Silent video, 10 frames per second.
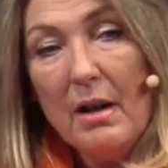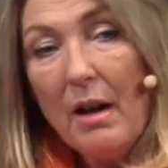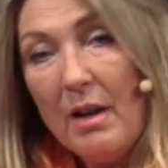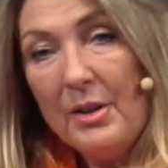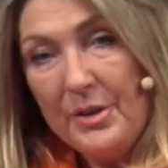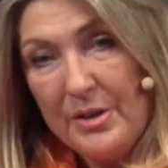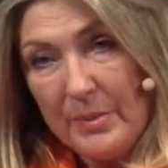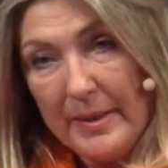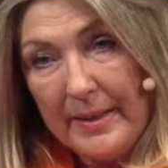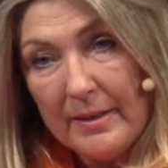
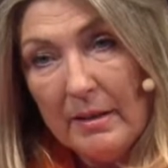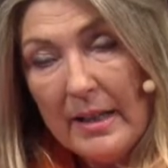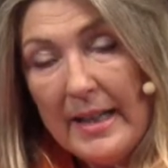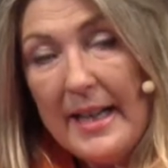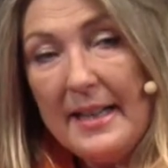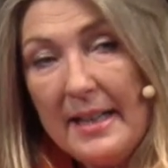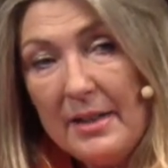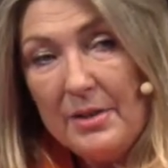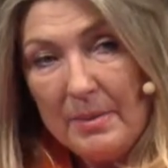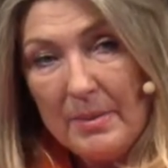surreal. It
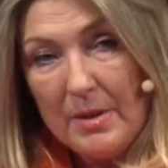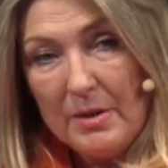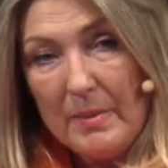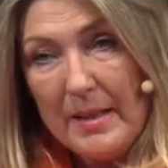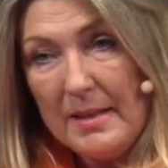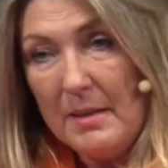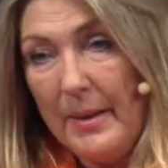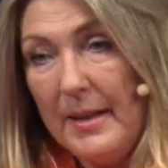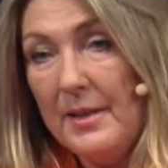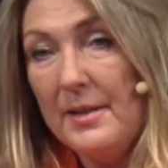is the most amazing
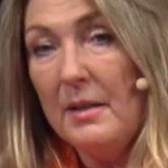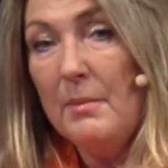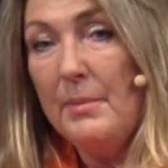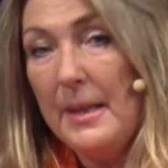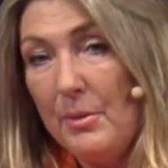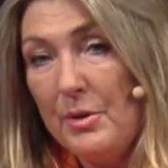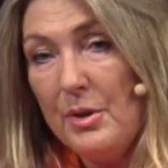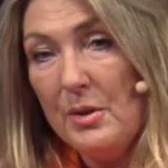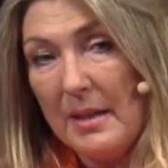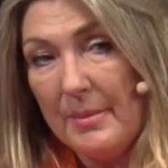painting. People
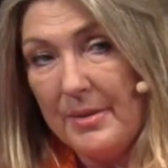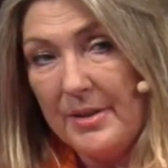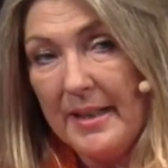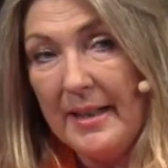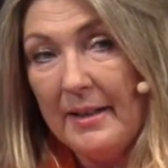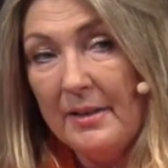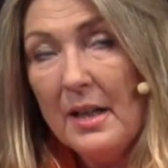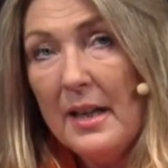do come and see it.